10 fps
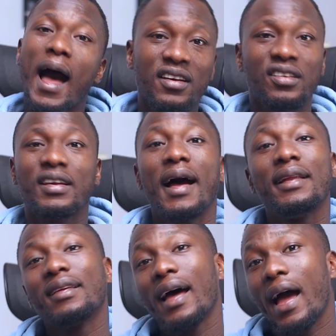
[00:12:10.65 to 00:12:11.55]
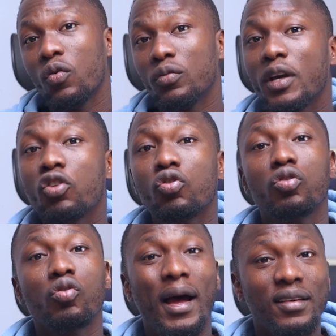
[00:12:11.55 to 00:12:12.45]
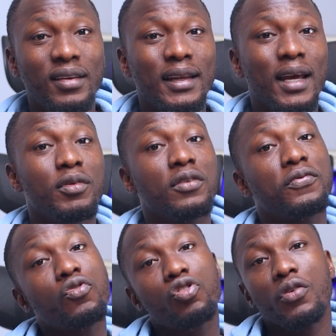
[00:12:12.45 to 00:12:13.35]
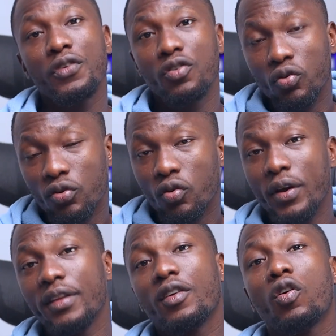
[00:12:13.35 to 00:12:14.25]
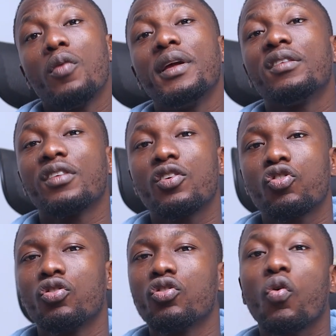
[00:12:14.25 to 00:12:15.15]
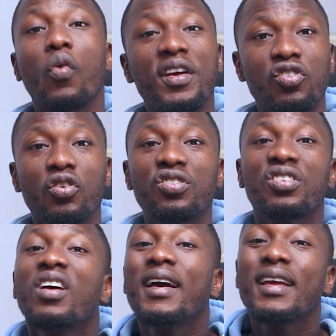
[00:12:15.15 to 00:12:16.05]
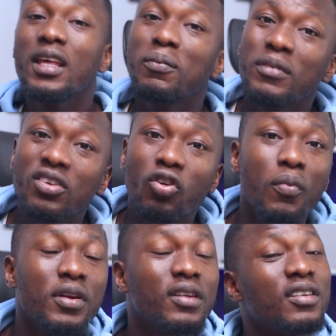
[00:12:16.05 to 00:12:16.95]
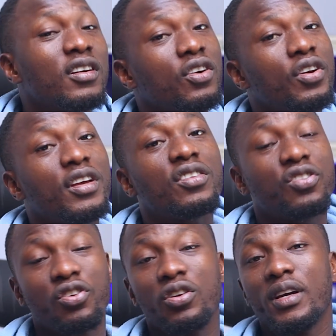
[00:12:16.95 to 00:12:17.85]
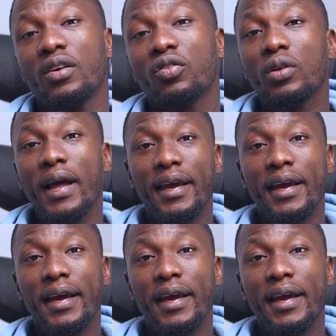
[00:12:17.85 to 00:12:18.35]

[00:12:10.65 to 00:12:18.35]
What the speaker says: ask and I would make sure to answer them in future videos or in the comment section. Your questions keep this community growing stronger. So